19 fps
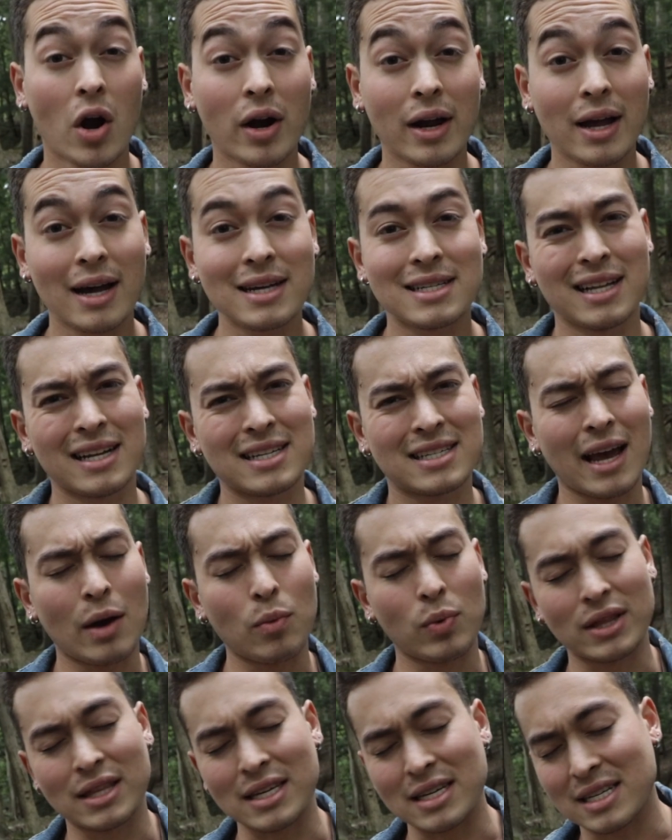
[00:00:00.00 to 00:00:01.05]
All right guys, let's get
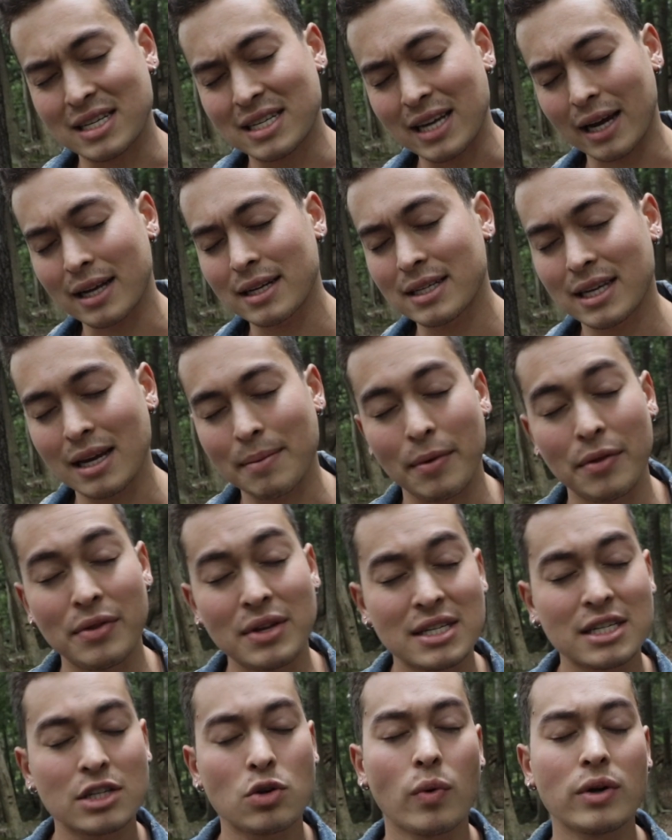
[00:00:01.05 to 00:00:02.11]
with the second tip. And
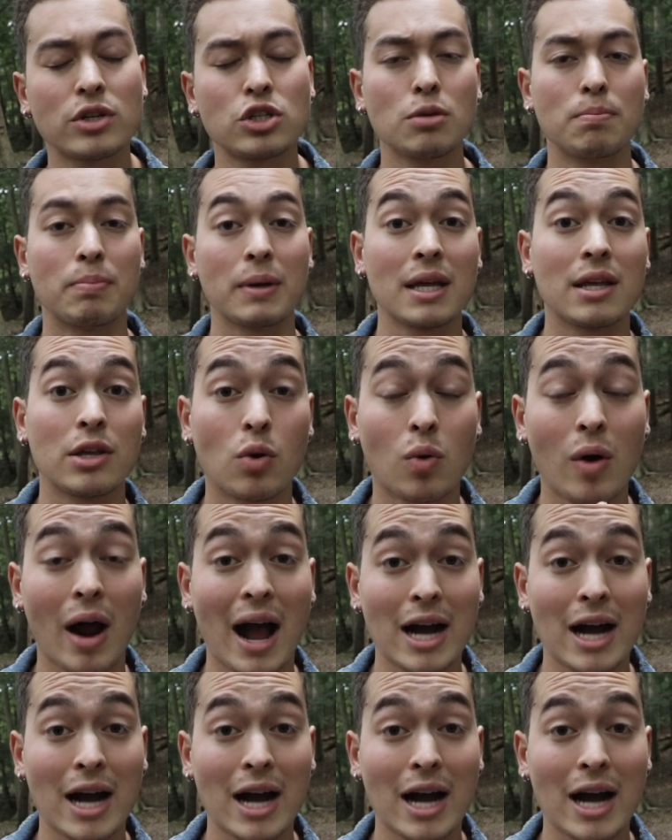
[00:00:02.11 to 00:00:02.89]
this is going to be your